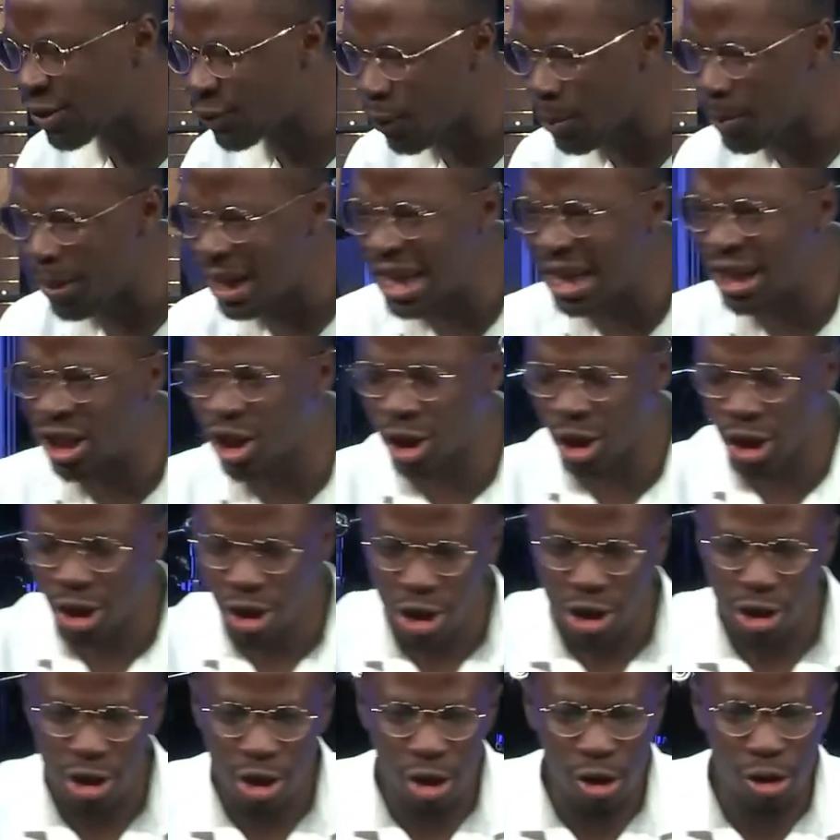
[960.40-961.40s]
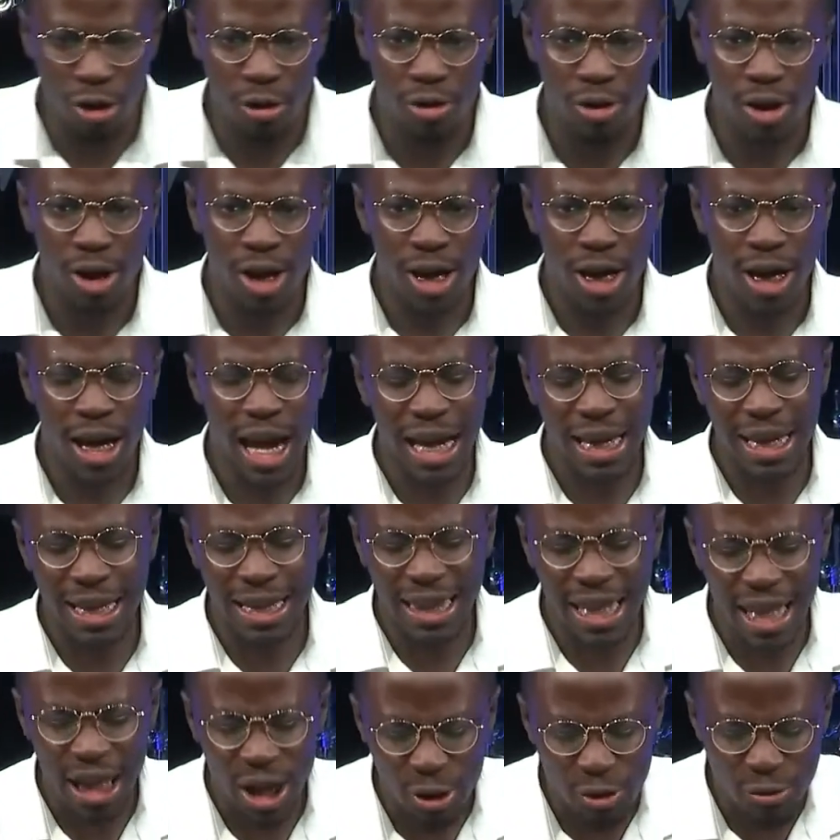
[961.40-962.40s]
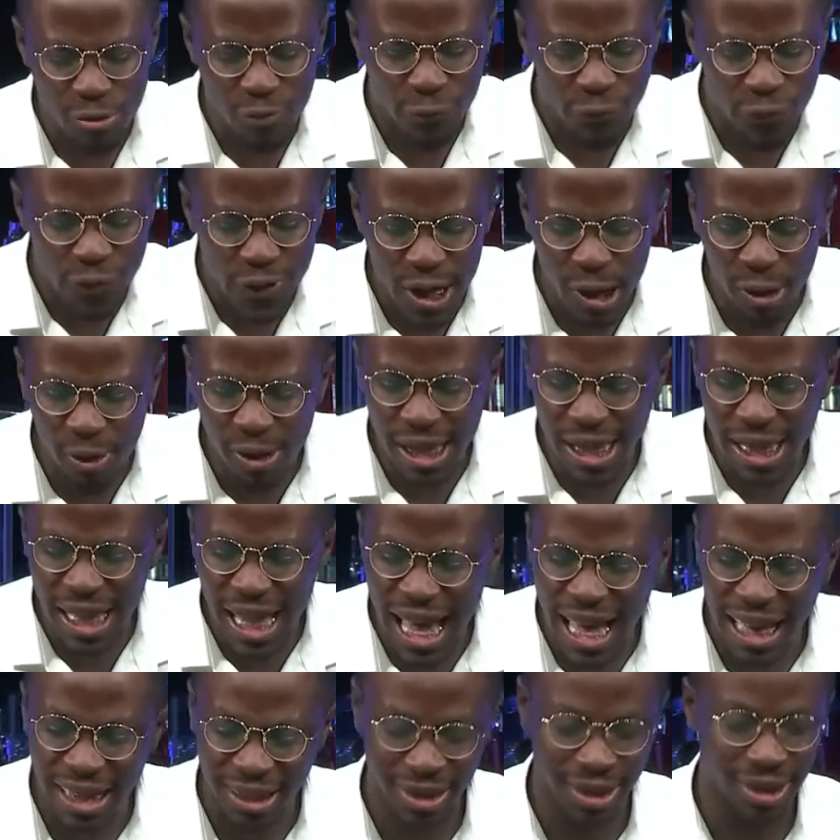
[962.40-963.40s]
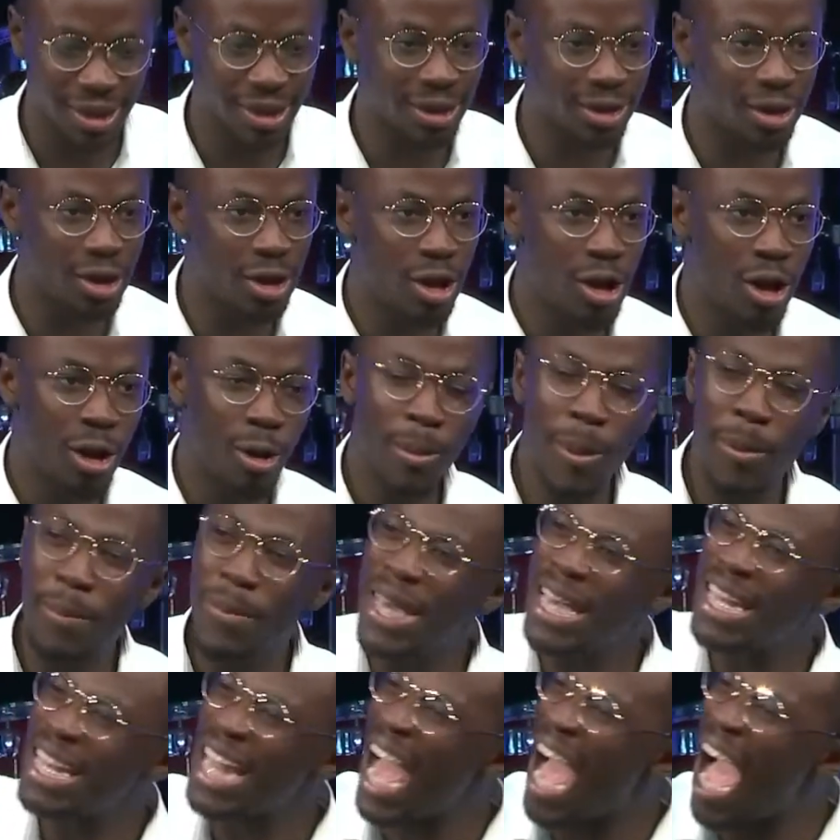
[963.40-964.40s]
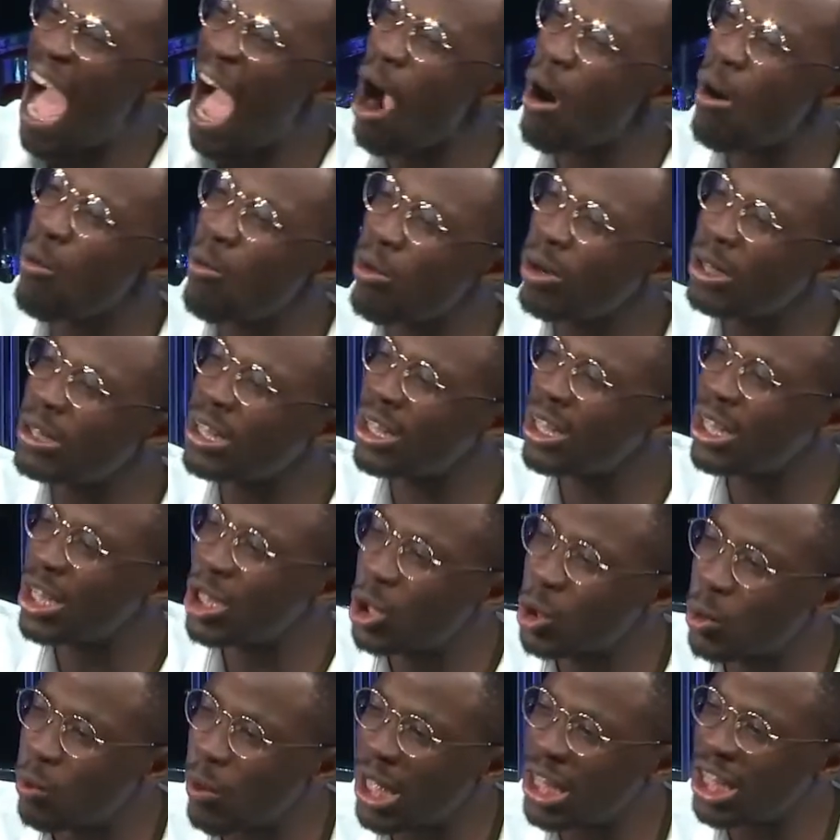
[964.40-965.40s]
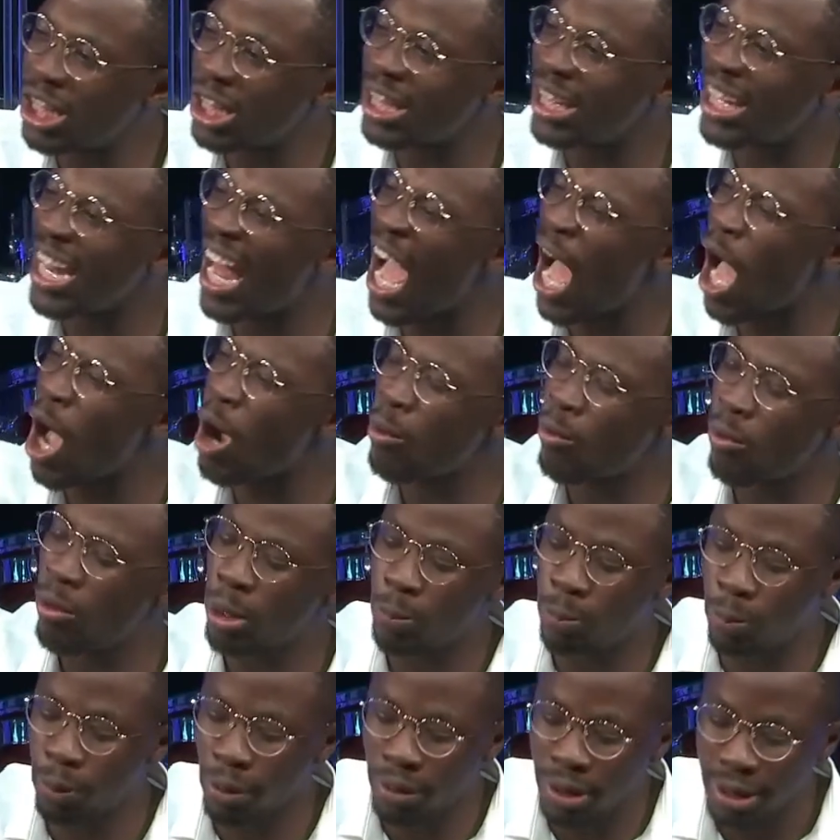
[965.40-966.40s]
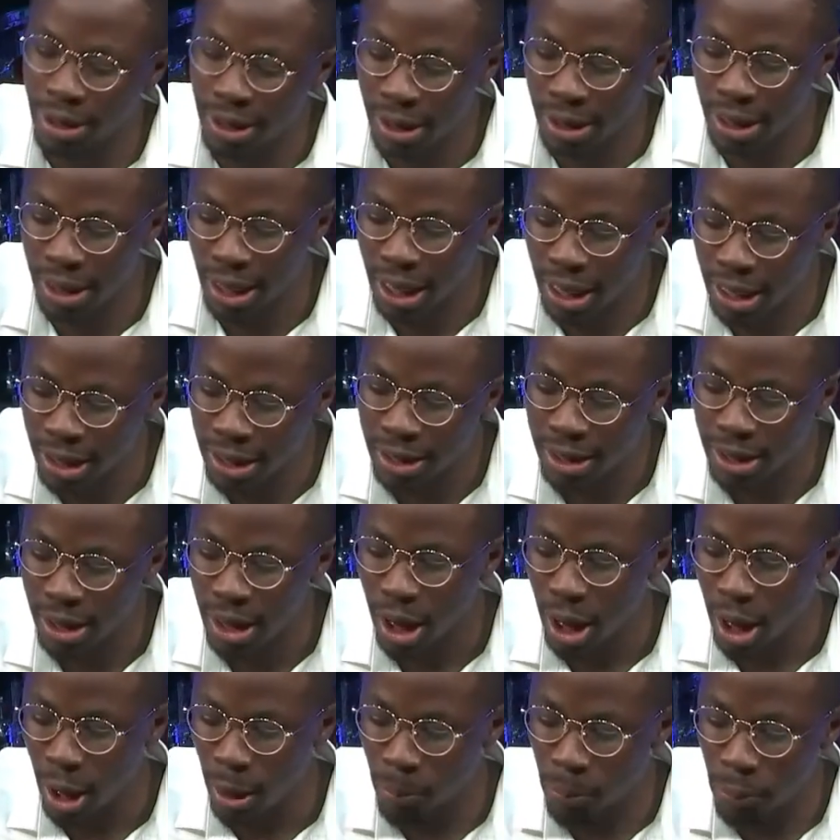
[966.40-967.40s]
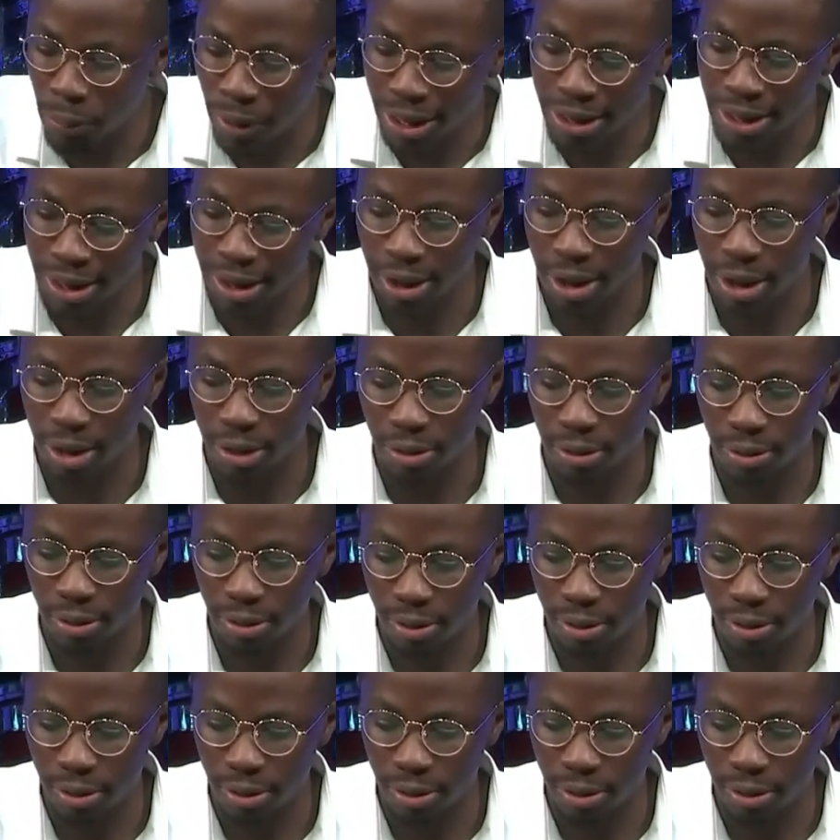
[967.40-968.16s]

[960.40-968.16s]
from an internal kind of thing. You would feel less. Or maybe an outward situation, an outward person is oppressing you.